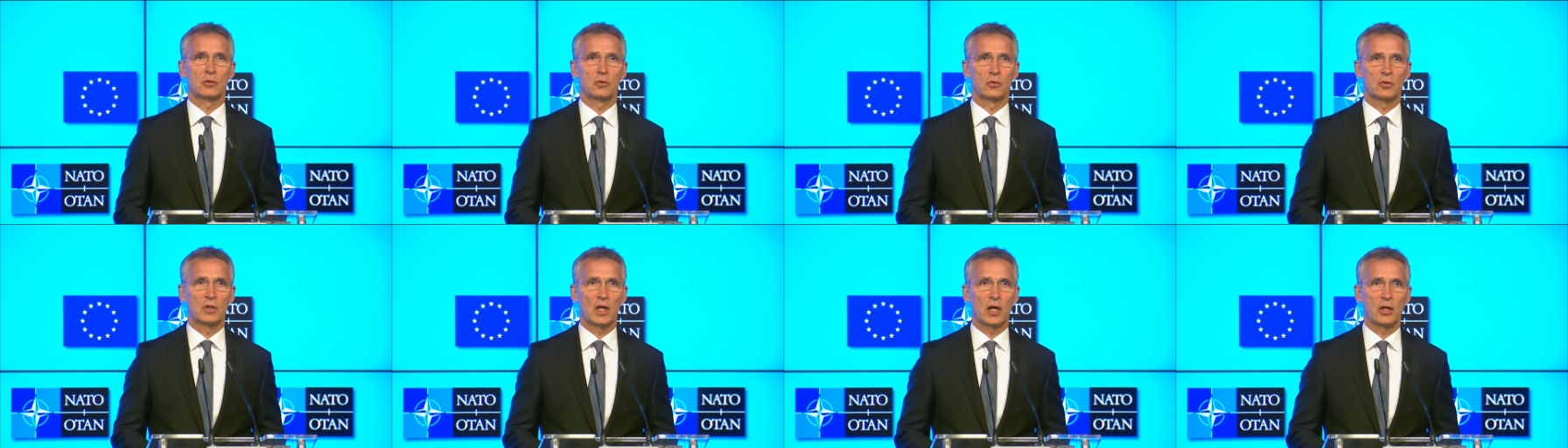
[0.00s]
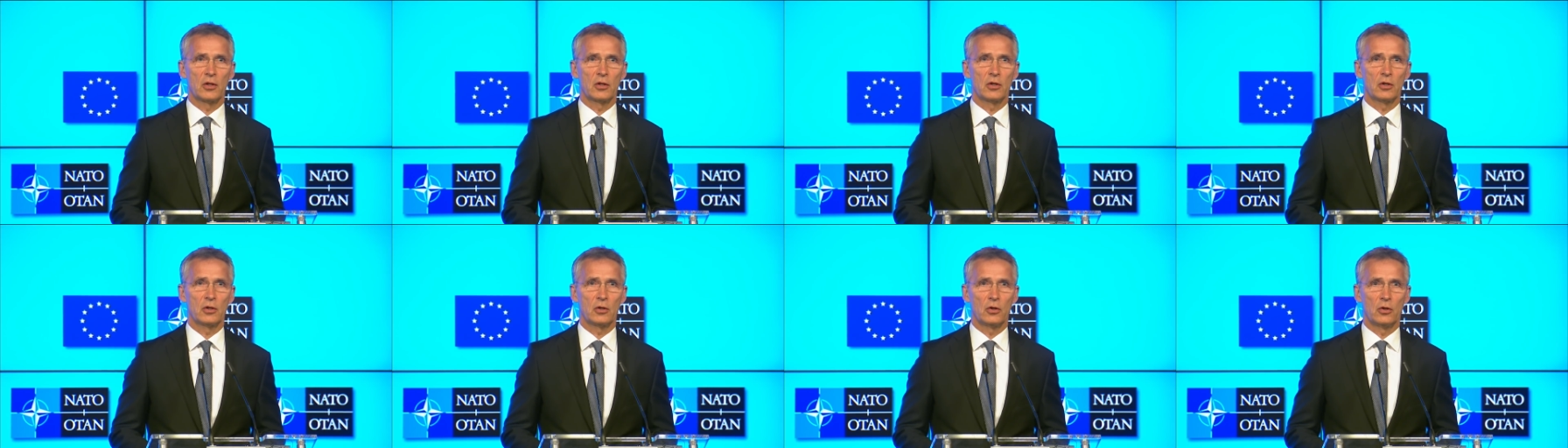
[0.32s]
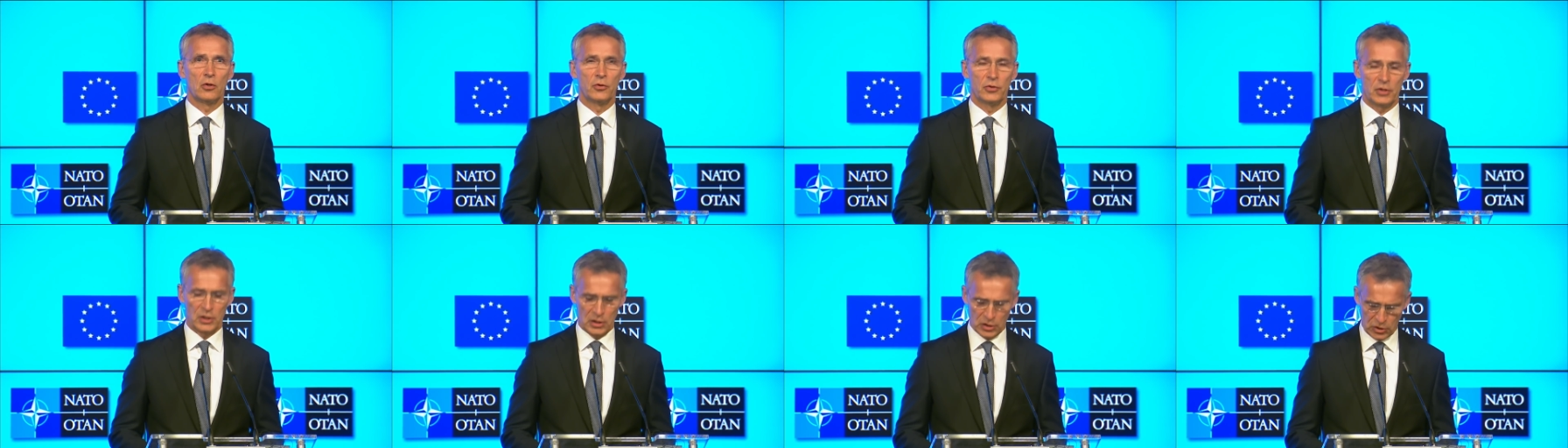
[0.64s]
together
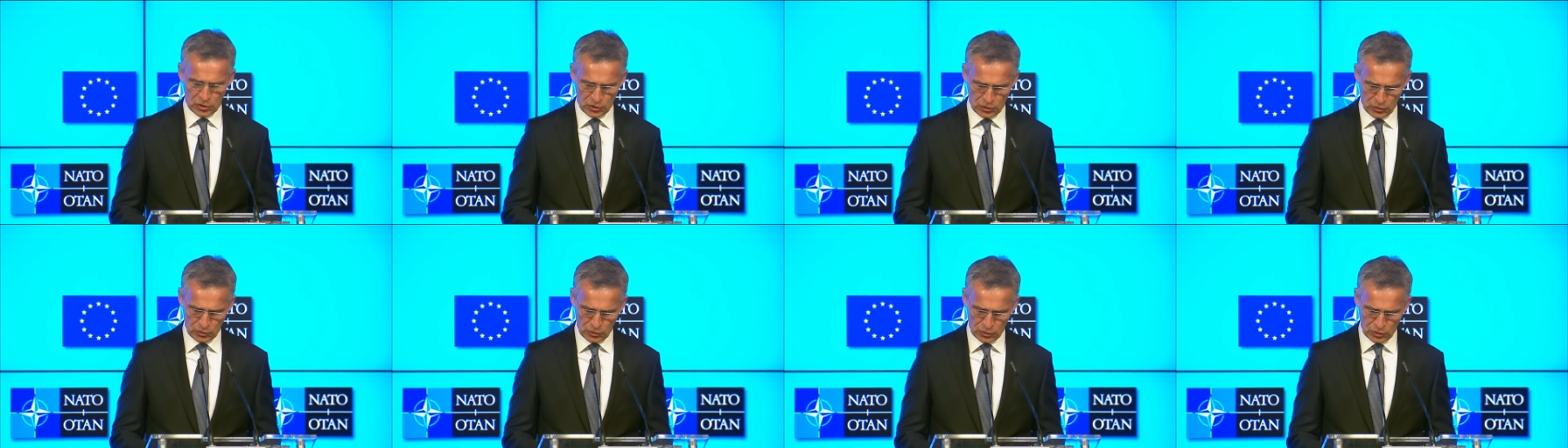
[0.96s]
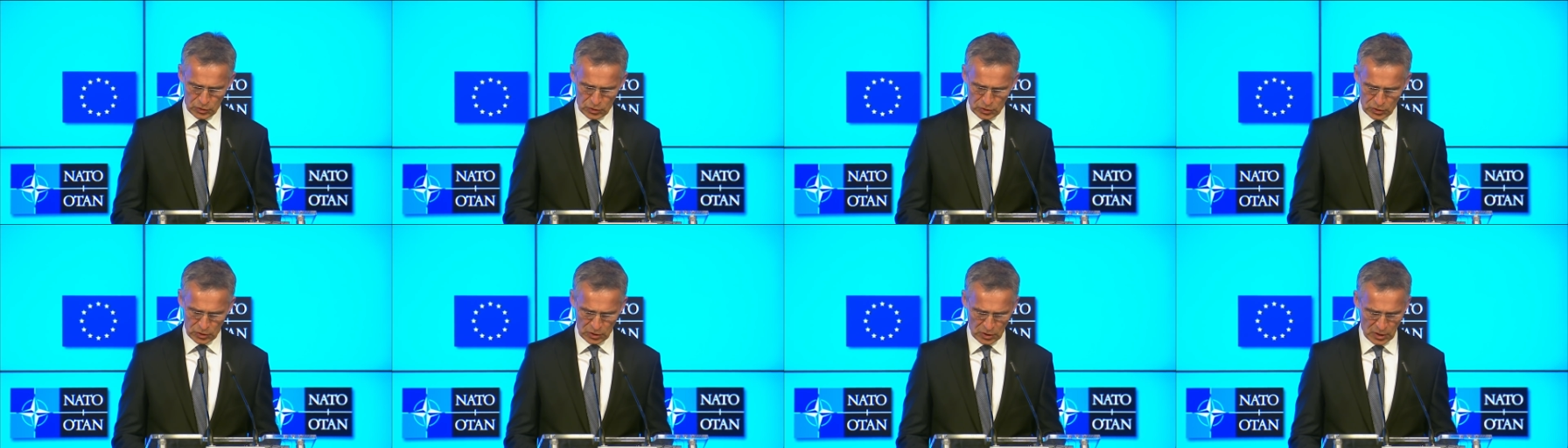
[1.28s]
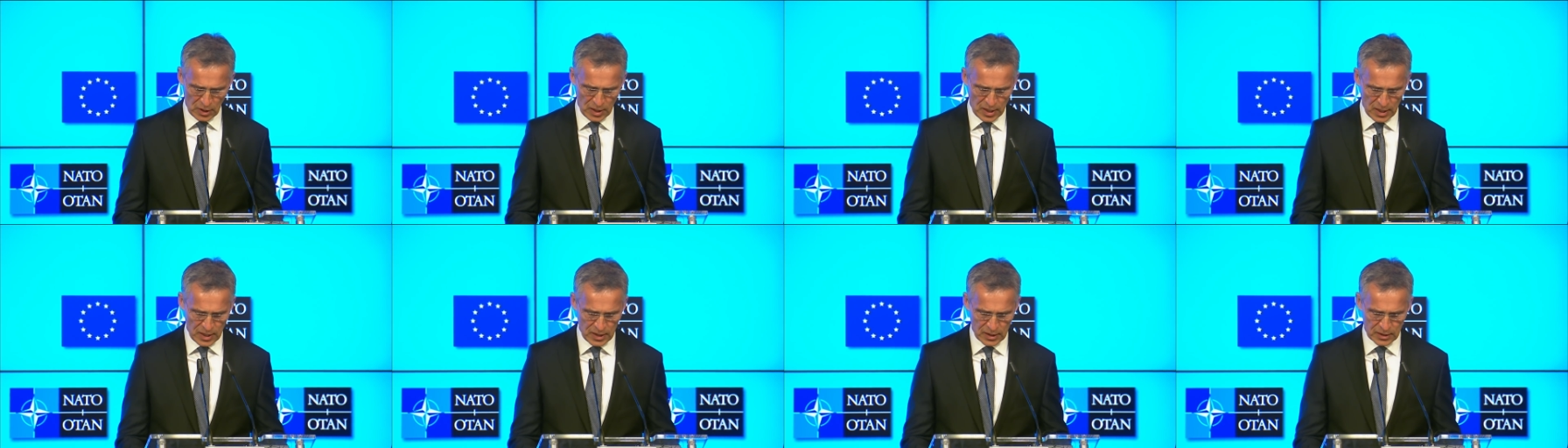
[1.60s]
on issues
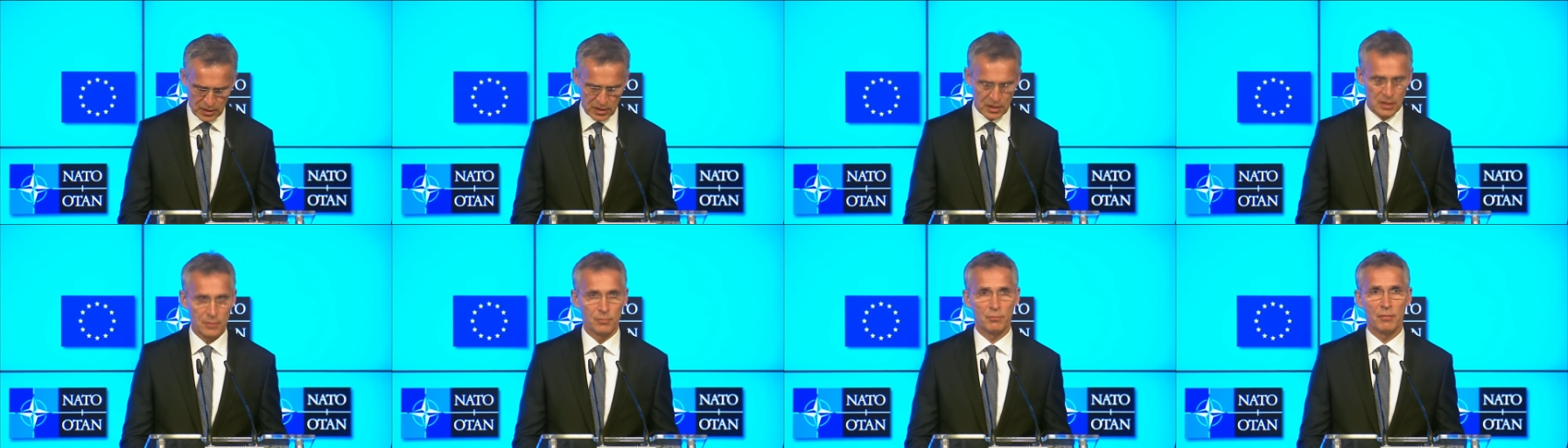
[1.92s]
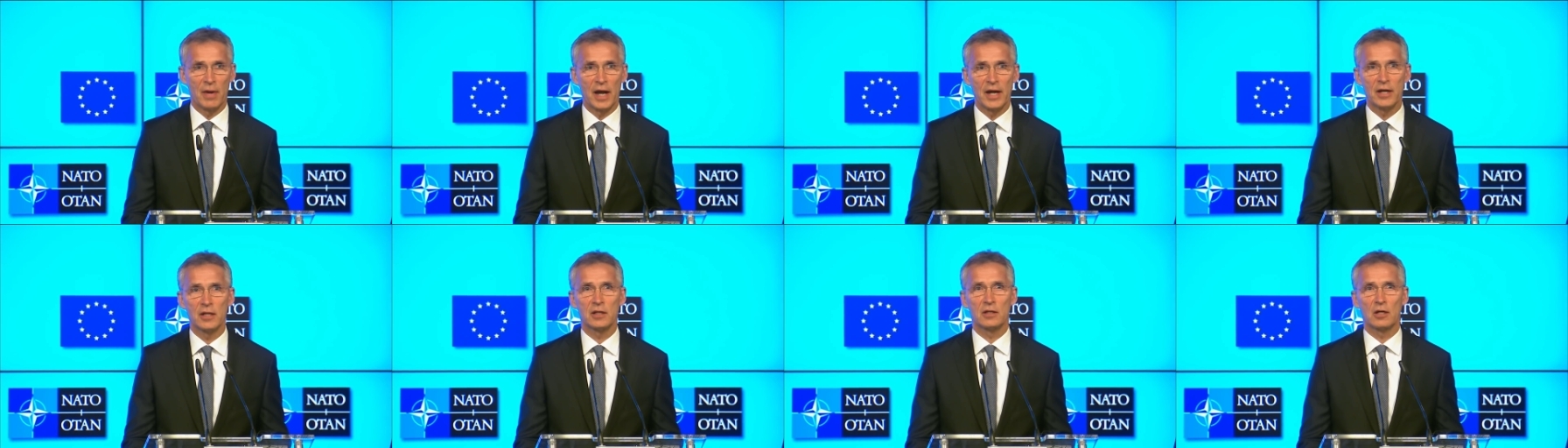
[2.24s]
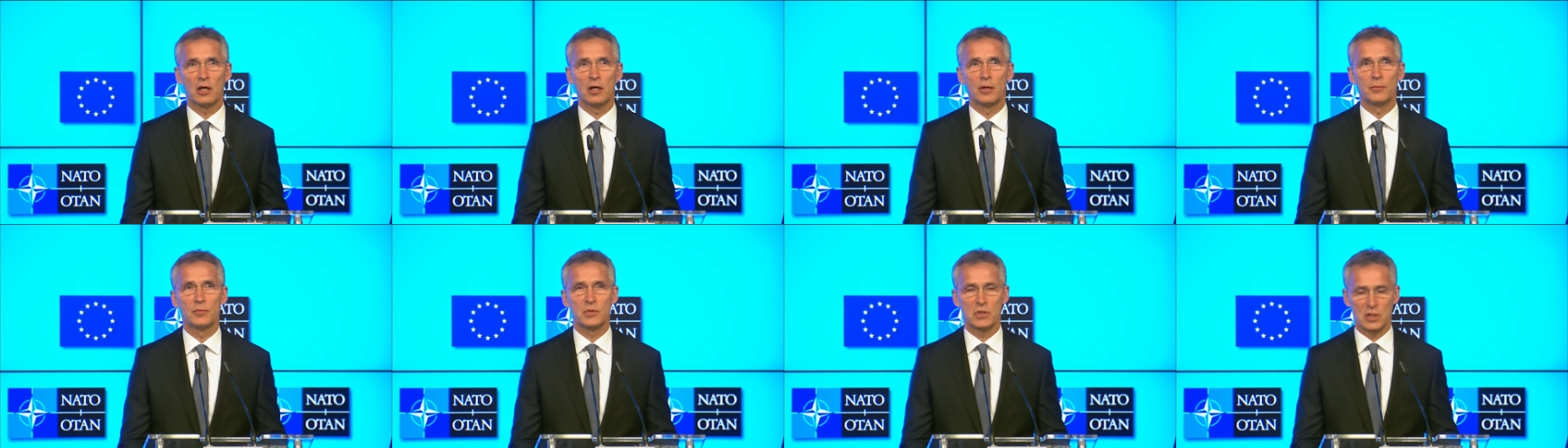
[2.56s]
as
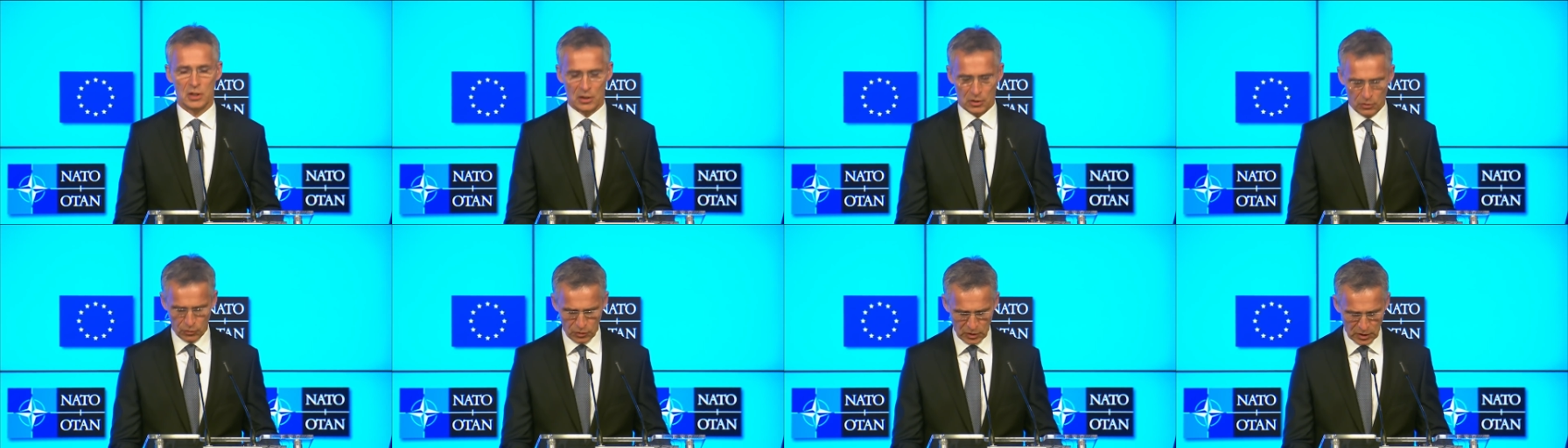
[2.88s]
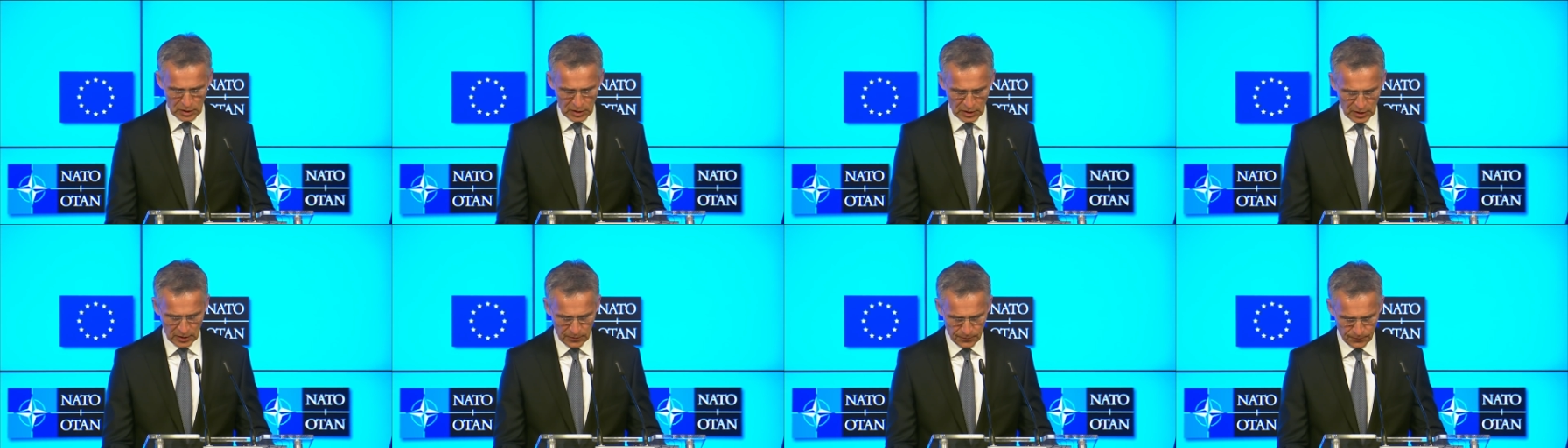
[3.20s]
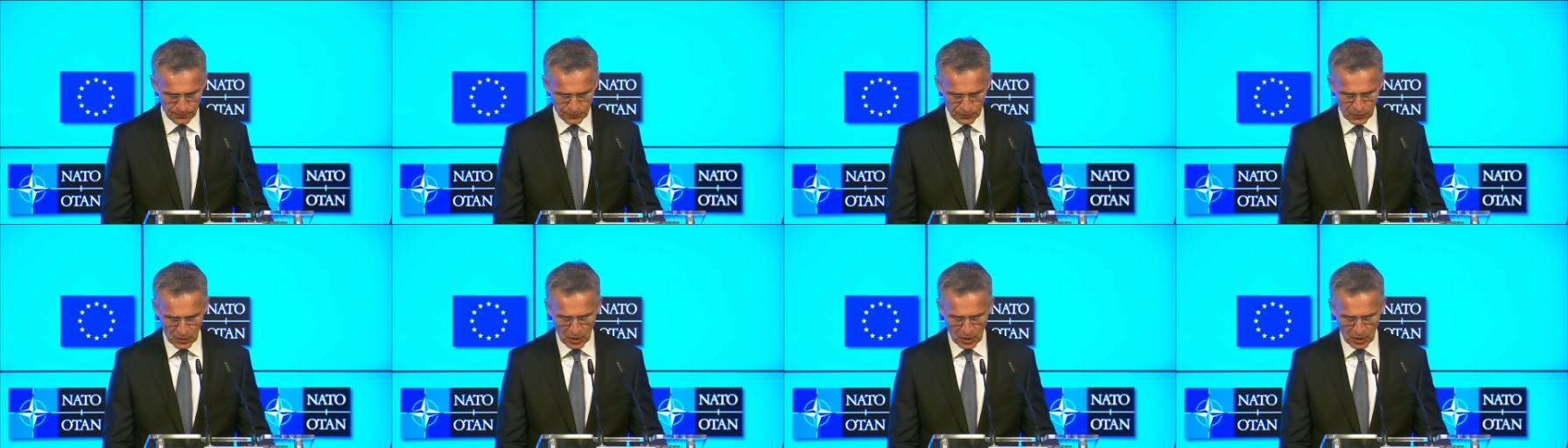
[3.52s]
maritime security,